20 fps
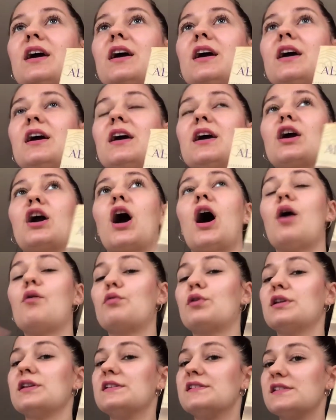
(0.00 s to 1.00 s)
it got
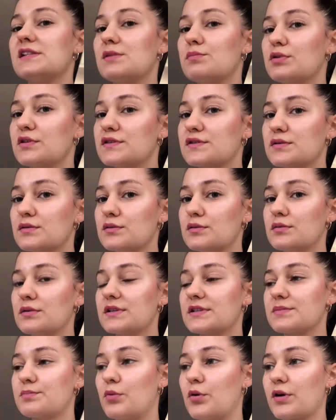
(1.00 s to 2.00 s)
really deep into
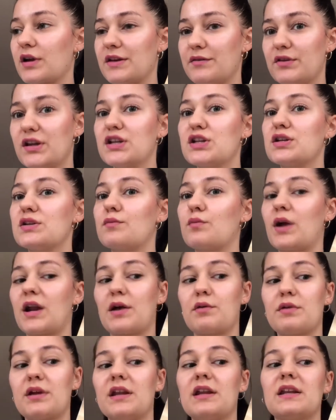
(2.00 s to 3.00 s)
this book. Even when I
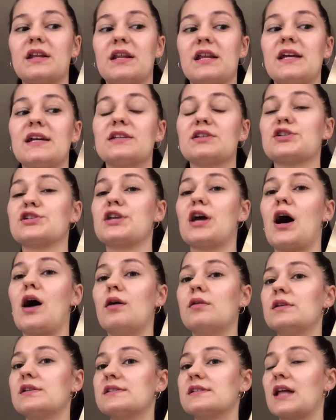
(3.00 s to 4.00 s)
read it in English
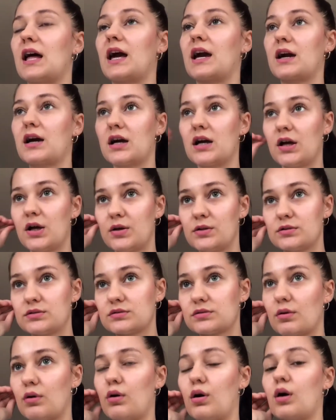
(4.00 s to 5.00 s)
now, it's like,
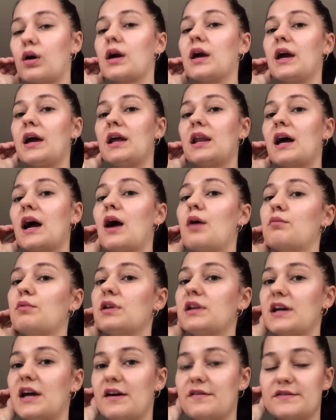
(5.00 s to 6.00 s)
okay, like I
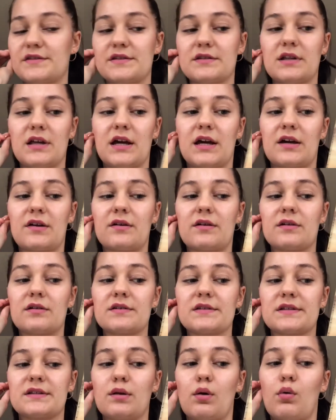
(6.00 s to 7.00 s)
really have to like
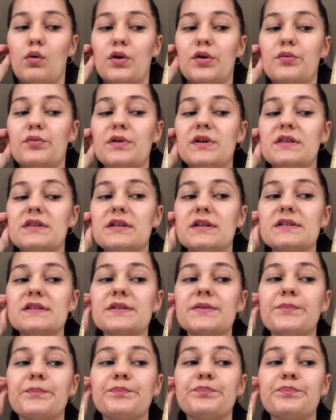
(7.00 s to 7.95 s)
slowly read this.